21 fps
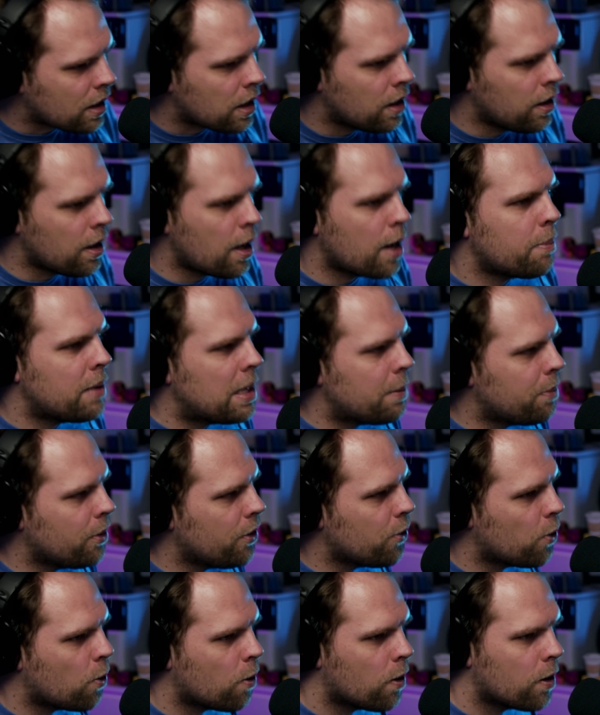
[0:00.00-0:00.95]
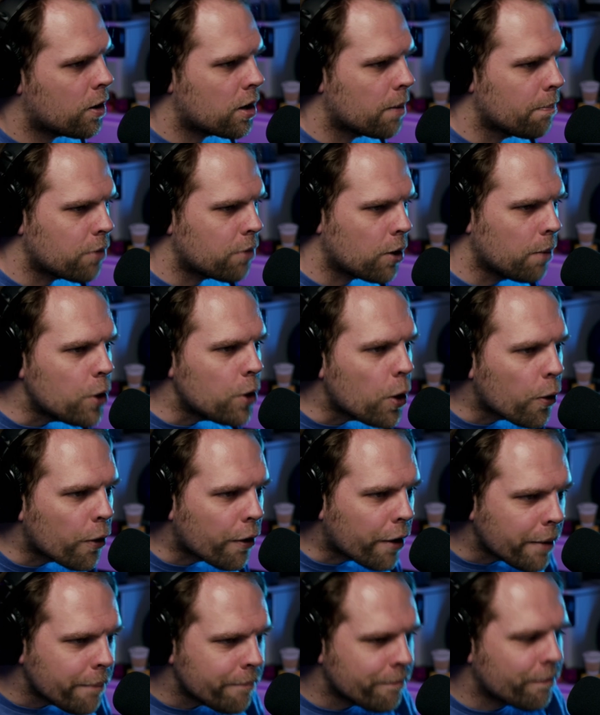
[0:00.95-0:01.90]
lot of people in the horror
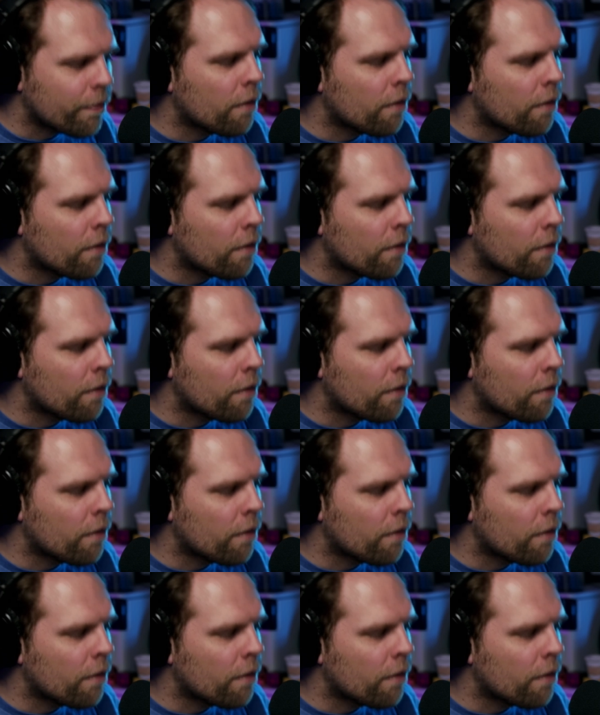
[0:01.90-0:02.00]
community